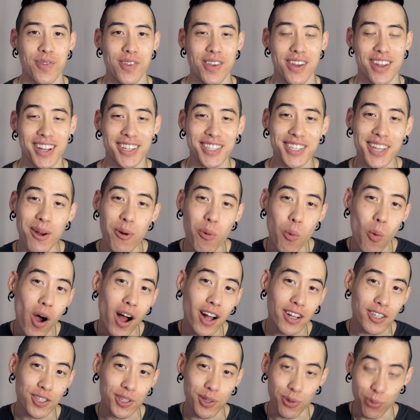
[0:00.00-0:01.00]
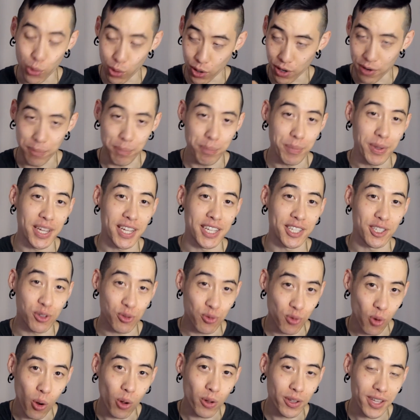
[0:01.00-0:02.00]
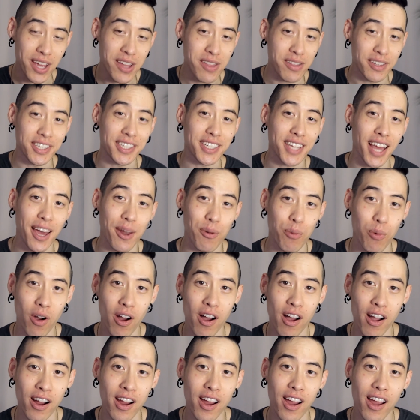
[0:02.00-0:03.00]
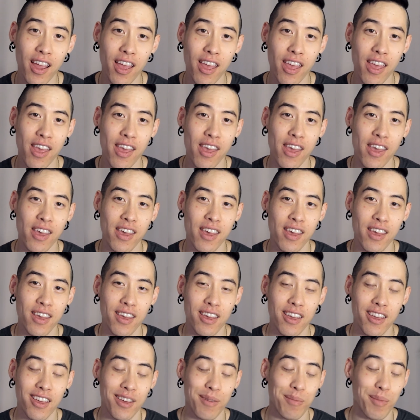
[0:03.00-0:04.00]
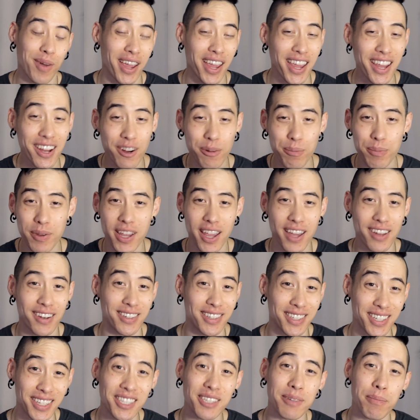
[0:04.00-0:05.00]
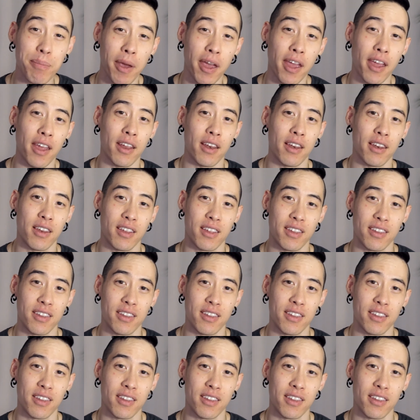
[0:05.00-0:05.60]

And as I watched the wooden beads roll down the sidewalk, my anger began to dissipate.